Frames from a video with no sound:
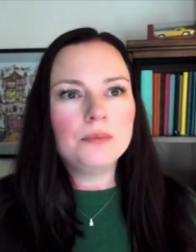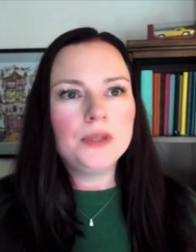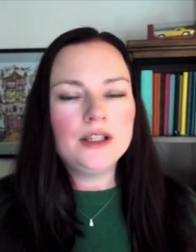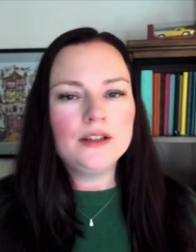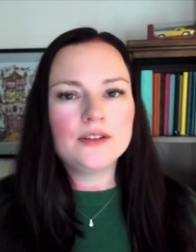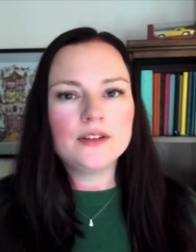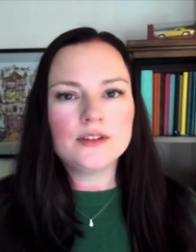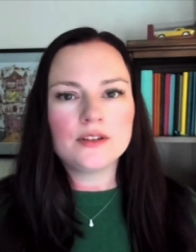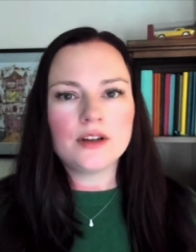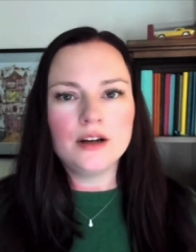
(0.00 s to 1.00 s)

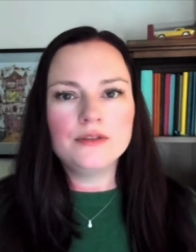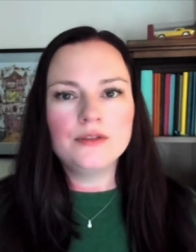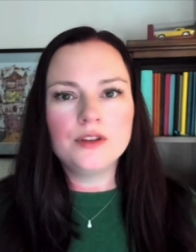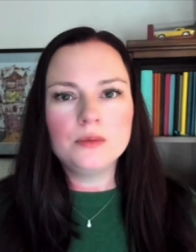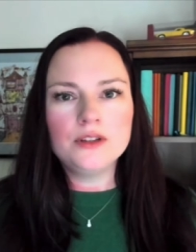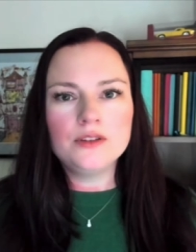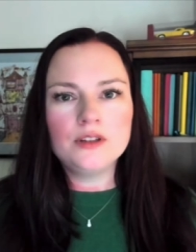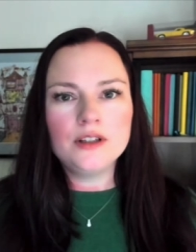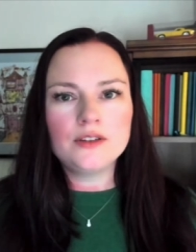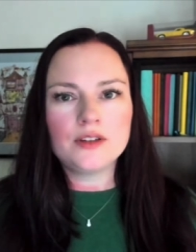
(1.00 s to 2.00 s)
pieces of the
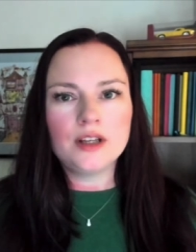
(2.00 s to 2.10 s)
business.